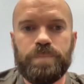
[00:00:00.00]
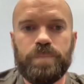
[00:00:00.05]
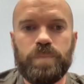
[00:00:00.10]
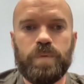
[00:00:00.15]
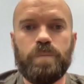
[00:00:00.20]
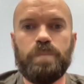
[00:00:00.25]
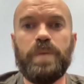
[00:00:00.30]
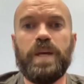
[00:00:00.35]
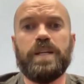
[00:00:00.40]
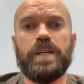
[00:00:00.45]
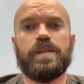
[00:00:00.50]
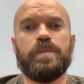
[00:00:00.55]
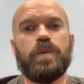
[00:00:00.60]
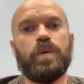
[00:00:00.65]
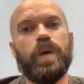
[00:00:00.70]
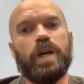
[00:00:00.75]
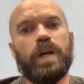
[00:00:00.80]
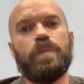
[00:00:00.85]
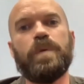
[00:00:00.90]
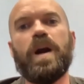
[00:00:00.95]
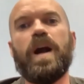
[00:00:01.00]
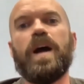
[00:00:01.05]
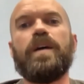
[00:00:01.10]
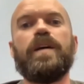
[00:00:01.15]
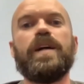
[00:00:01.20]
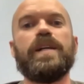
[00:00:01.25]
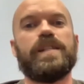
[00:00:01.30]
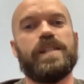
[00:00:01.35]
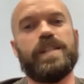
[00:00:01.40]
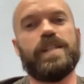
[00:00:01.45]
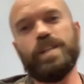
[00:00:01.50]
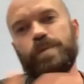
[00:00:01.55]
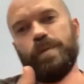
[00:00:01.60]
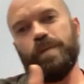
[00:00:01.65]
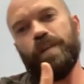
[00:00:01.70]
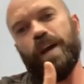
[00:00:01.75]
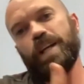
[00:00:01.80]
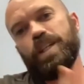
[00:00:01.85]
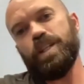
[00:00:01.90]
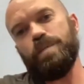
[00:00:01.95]
make some quick progress is because
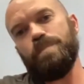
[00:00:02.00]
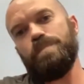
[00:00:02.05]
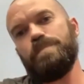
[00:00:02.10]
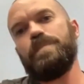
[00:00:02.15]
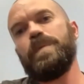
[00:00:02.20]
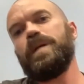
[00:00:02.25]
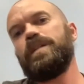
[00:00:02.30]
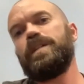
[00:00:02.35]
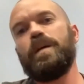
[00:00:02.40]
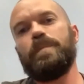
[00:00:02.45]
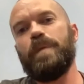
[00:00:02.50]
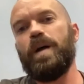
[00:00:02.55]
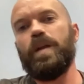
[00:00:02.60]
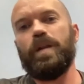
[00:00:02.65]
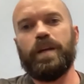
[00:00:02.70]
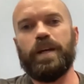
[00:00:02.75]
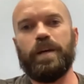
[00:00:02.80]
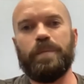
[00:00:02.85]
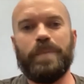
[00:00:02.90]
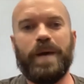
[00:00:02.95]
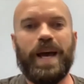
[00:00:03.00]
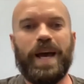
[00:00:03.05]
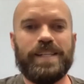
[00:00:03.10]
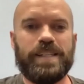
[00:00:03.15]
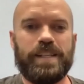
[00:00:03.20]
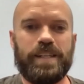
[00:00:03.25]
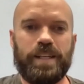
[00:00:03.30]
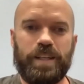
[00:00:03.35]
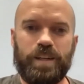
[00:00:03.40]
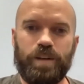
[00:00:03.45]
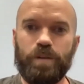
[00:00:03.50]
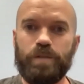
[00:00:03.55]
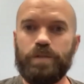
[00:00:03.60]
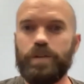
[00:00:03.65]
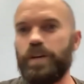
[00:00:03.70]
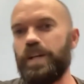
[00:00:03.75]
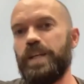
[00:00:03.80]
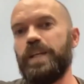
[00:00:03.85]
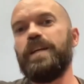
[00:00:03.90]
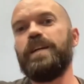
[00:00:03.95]
we've actually built up all the capacity
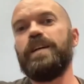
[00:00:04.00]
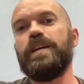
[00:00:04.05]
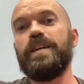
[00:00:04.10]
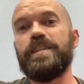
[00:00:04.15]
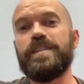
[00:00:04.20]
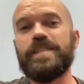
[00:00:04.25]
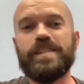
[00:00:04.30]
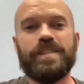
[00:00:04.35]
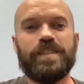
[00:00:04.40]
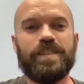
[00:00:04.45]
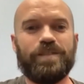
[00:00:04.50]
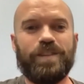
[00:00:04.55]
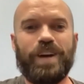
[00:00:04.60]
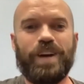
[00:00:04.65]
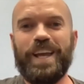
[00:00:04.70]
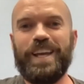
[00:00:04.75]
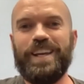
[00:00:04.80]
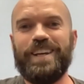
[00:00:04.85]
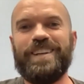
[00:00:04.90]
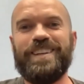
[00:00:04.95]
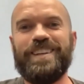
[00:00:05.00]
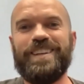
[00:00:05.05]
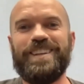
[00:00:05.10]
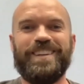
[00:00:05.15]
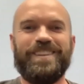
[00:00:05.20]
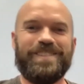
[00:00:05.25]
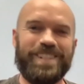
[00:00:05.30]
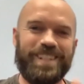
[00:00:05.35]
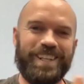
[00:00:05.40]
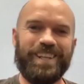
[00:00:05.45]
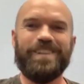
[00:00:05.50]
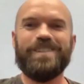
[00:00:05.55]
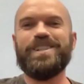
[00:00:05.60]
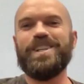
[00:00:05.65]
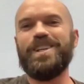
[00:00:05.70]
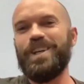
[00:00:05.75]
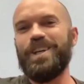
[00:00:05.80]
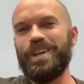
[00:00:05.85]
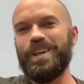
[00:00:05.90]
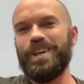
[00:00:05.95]
over years, right? There's years
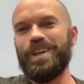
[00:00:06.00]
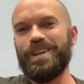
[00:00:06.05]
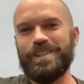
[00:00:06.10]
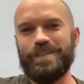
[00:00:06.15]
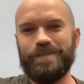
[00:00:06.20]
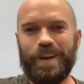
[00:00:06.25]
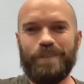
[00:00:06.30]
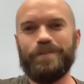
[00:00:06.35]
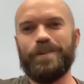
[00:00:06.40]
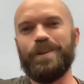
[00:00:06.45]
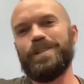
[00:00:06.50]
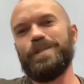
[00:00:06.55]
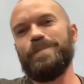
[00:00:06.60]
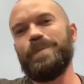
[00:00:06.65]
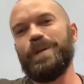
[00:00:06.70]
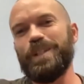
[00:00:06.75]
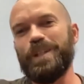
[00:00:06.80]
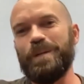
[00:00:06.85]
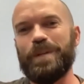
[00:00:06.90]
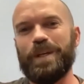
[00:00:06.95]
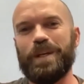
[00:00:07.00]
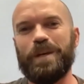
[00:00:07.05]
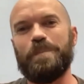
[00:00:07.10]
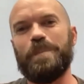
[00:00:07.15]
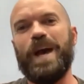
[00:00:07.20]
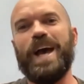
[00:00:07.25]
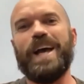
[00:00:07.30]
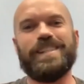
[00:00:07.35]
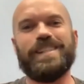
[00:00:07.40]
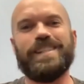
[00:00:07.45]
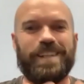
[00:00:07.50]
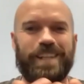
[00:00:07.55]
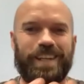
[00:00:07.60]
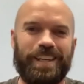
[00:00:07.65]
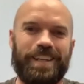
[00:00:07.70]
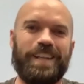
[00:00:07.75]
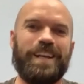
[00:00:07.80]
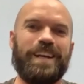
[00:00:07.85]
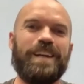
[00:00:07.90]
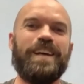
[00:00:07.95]
and years of effort to build up the capacity,
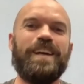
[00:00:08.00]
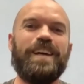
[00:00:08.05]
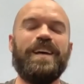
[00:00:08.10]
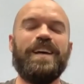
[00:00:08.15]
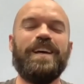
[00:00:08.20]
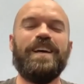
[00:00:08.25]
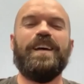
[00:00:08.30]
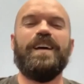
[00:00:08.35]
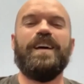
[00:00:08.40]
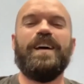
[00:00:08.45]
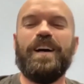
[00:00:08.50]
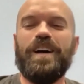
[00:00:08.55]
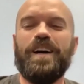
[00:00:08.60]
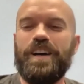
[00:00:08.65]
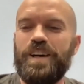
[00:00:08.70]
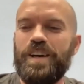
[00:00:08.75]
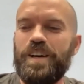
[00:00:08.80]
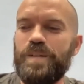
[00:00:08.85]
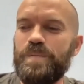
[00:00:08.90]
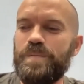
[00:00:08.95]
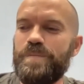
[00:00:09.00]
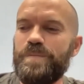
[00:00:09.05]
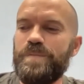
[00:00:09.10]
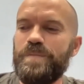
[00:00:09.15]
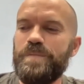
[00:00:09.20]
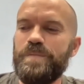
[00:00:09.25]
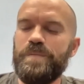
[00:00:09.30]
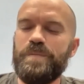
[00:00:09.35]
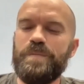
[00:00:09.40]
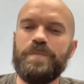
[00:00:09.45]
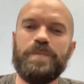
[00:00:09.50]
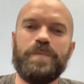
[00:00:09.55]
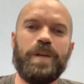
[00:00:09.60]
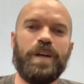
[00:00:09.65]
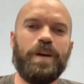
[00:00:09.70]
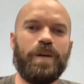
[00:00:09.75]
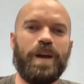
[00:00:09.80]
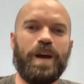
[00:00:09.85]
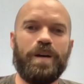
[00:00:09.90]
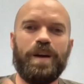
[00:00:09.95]
and then
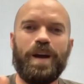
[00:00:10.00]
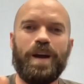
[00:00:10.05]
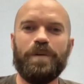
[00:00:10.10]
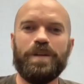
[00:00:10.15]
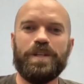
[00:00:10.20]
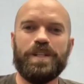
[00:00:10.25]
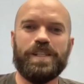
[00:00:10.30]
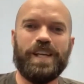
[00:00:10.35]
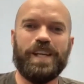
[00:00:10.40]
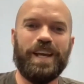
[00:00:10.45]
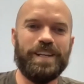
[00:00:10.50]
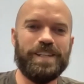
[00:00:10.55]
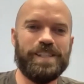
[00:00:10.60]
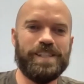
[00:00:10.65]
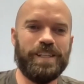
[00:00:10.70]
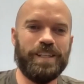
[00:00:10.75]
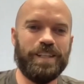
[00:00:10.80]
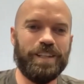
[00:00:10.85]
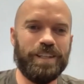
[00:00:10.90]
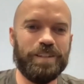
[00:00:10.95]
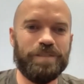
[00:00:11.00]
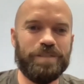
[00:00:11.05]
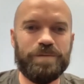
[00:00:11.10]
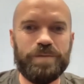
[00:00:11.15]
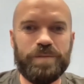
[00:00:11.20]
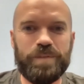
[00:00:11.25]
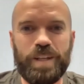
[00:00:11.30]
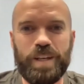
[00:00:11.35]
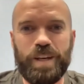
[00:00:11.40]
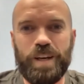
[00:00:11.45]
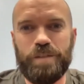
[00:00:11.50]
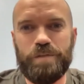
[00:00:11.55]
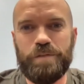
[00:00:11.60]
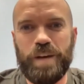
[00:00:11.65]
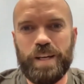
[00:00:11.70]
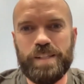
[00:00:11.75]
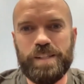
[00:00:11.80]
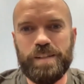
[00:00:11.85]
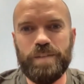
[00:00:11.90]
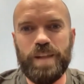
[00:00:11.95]
now we're just kind of seeing the
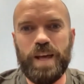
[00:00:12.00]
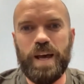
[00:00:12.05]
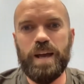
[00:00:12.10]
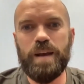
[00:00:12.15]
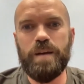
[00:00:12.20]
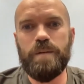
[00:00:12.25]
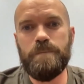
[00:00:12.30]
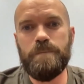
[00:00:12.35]
effects of that.